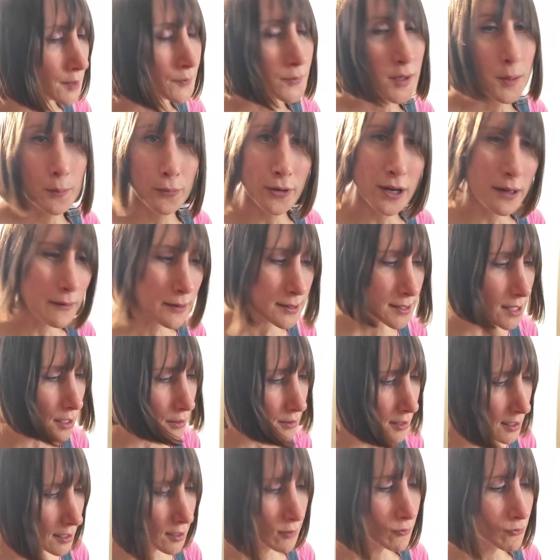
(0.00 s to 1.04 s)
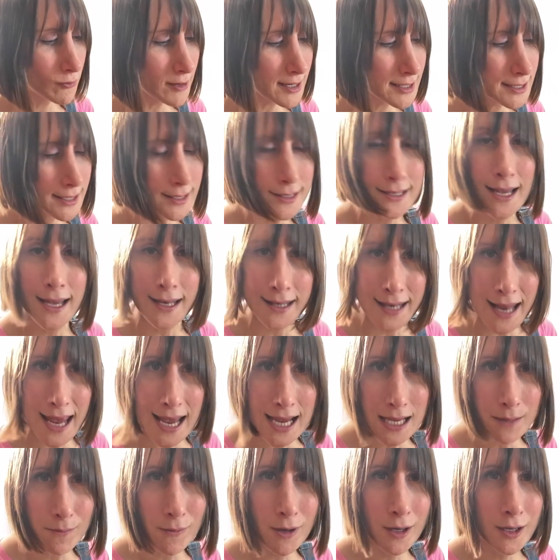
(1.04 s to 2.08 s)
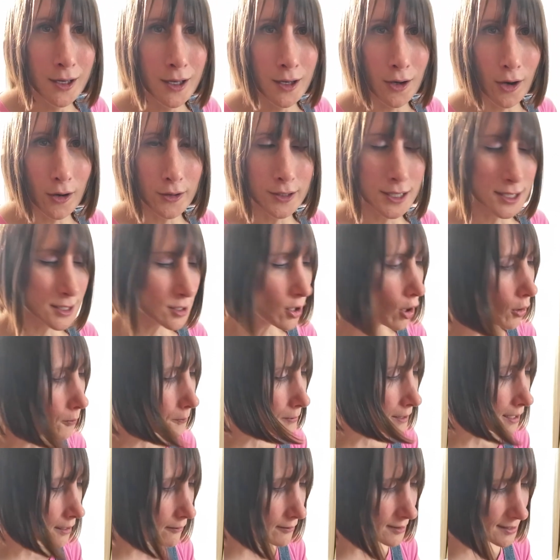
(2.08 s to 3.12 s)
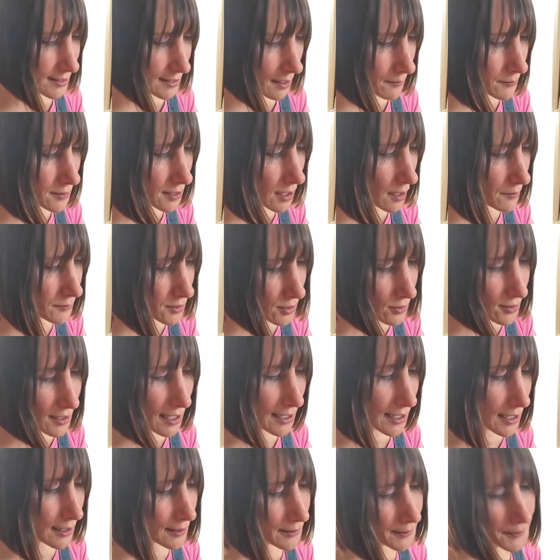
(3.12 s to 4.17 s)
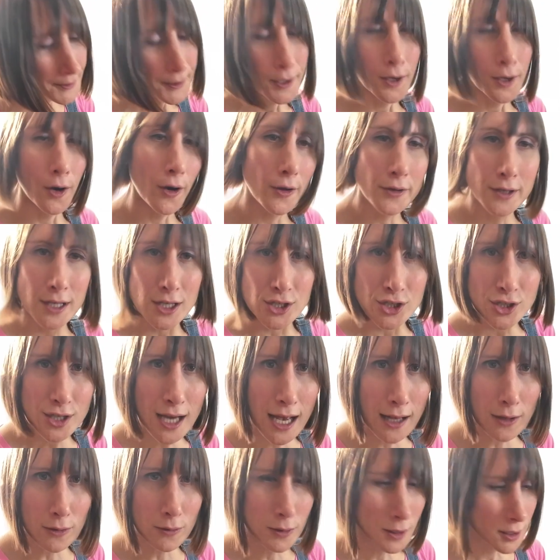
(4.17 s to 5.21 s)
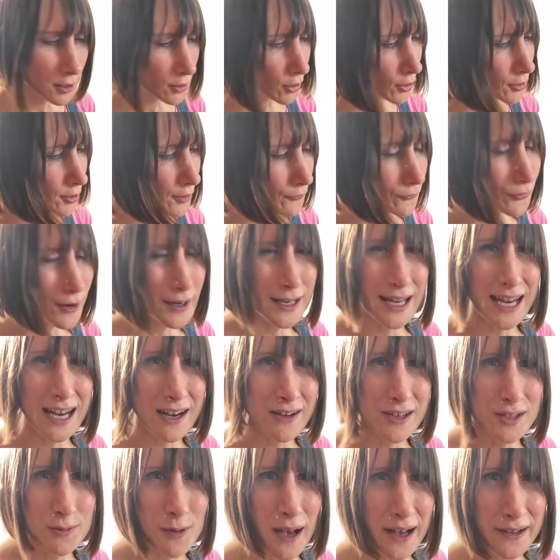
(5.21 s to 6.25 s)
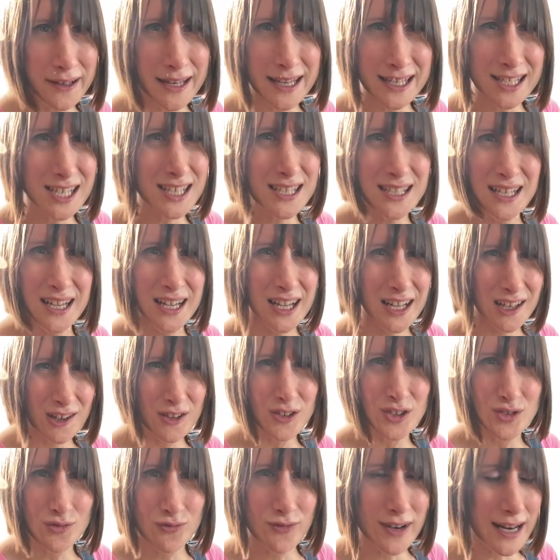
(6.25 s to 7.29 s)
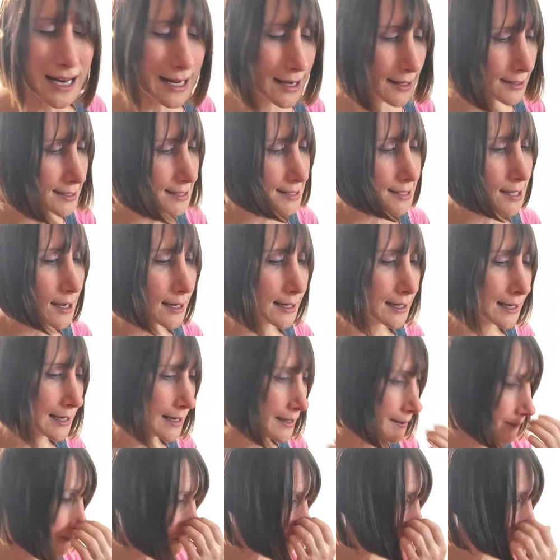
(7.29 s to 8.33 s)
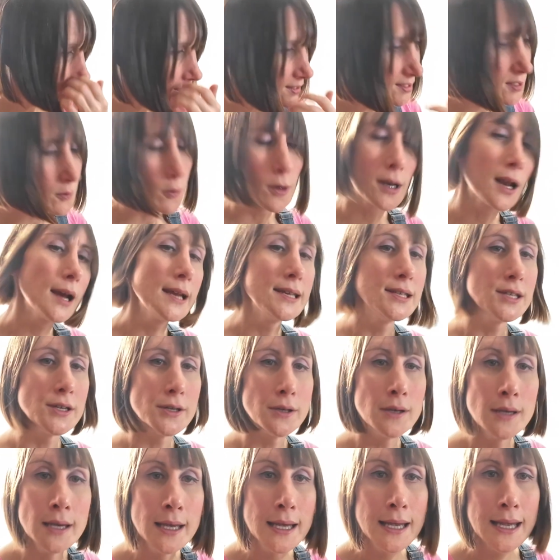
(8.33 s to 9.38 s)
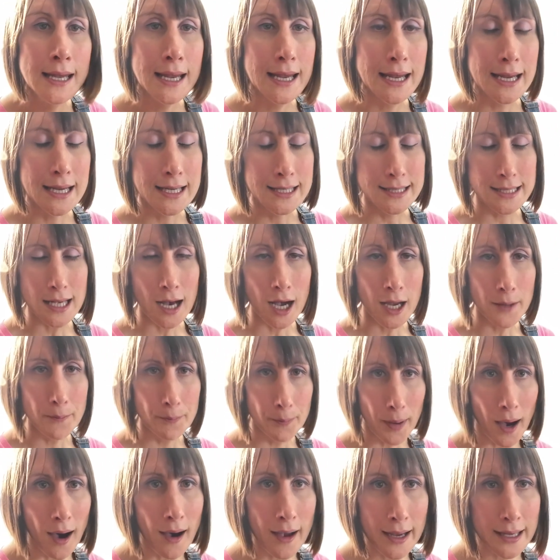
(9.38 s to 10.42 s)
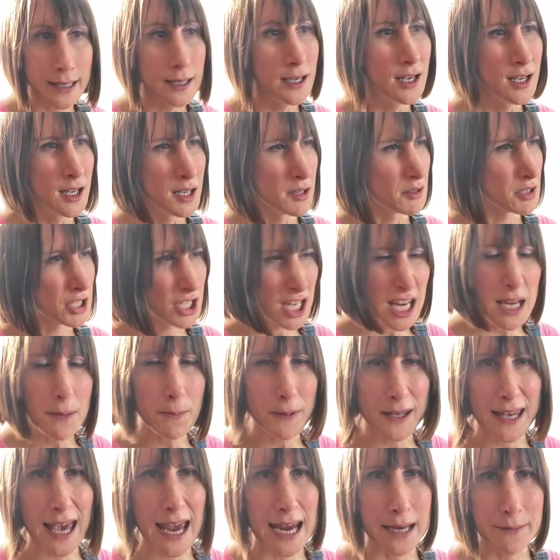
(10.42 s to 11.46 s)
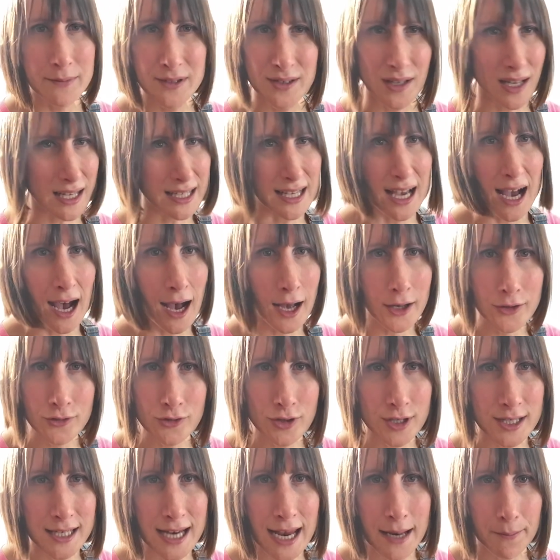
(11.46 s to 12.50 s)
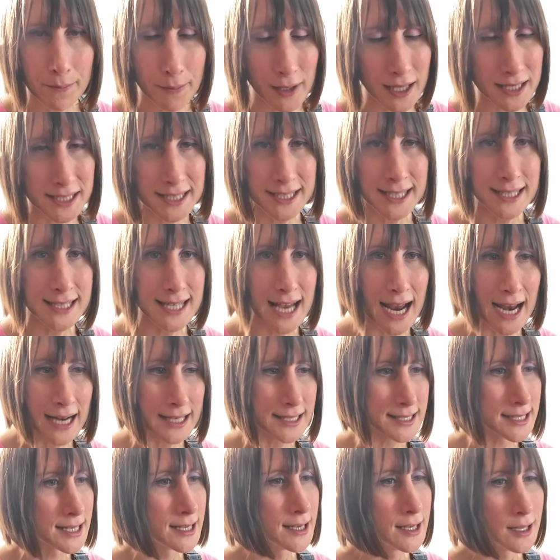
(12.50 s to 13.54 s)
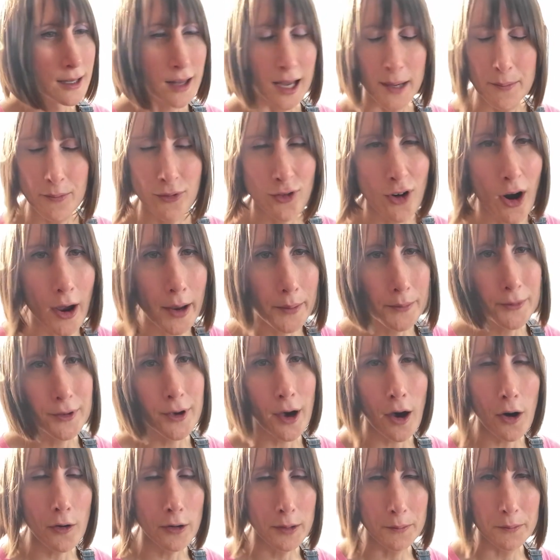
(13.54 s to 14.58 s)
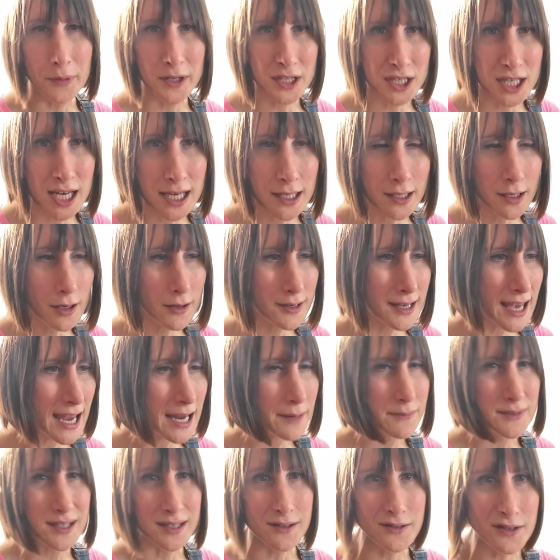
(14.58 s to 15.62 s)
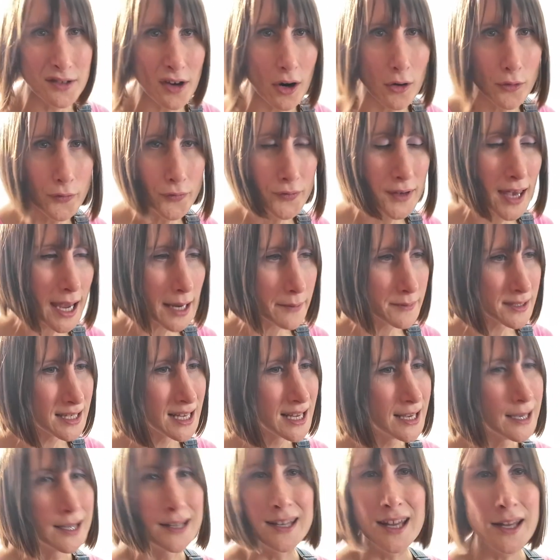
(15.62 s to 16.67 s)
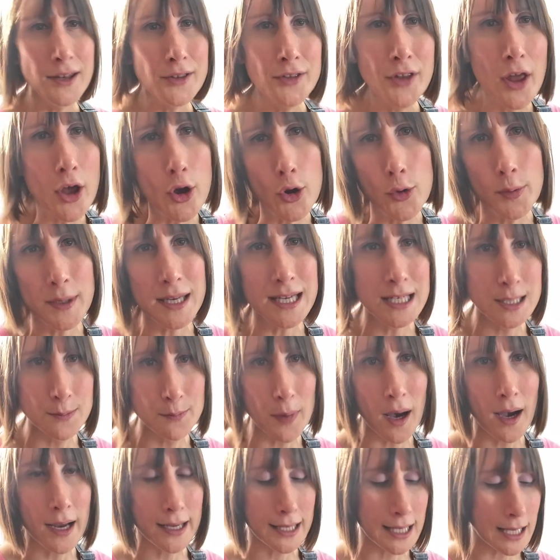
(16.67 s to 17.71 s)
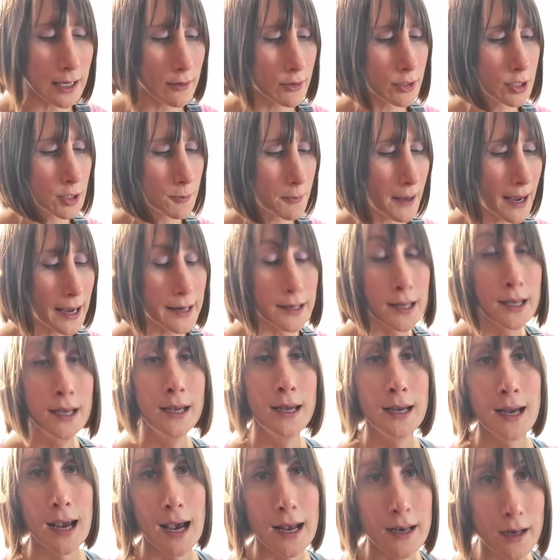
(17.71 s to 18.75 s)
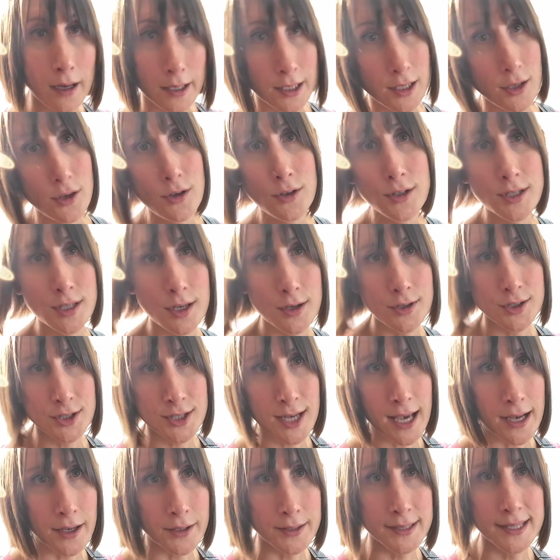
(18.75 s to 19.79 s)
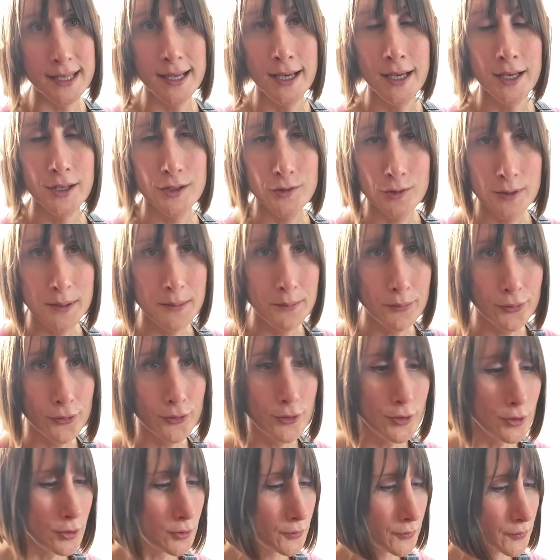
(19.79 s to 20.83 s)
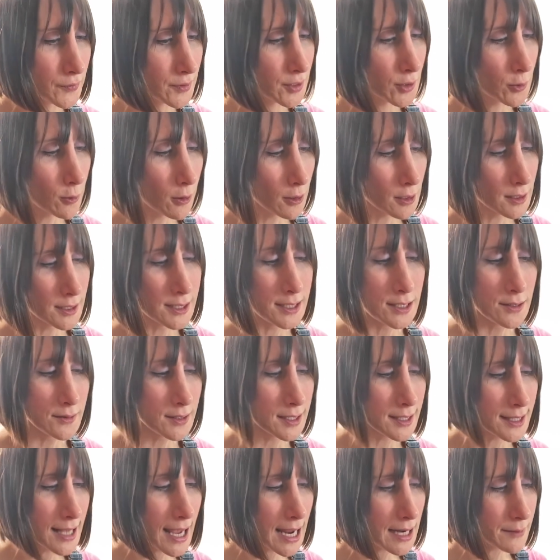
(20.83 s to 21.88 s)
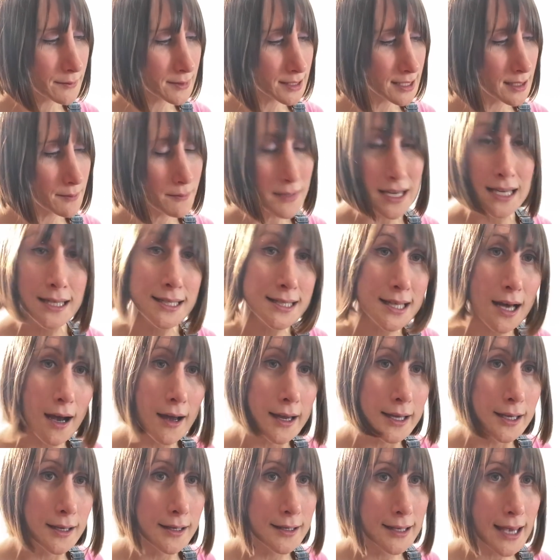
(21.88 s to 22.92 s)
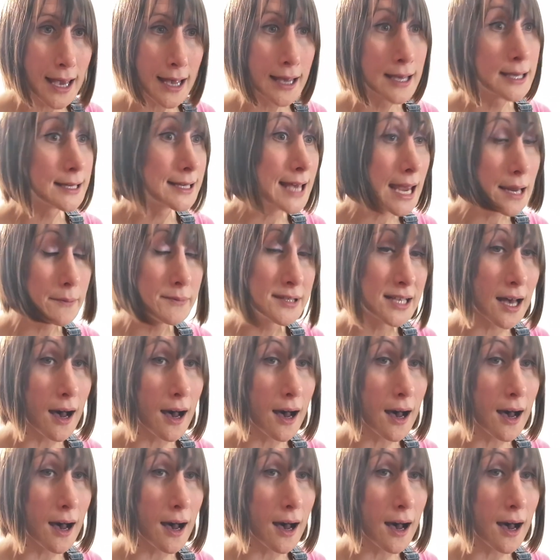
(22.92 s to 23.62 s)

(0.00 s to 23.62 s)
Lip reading: the previous owner had written their name on the top here, and sometimes you get it on the shell on the front here as well, and it just looks really unsightly. So what I do is I buy cheap games for like 100 yen plus the tax, like Prime Goal and pachinko games and golf games that nobody is buying here in Japan, and I use those shells to improve the quality of the games, and it means that I can get games that